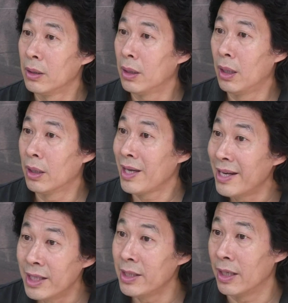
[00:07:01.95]
a
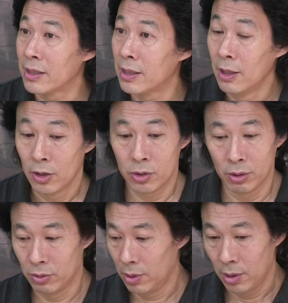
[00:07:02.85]
candidate.
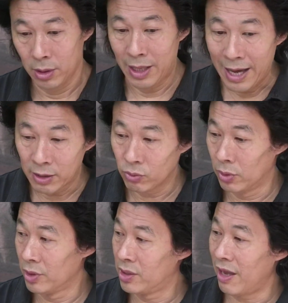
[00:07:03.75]
So that
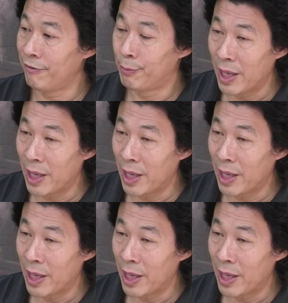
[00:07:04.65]
will save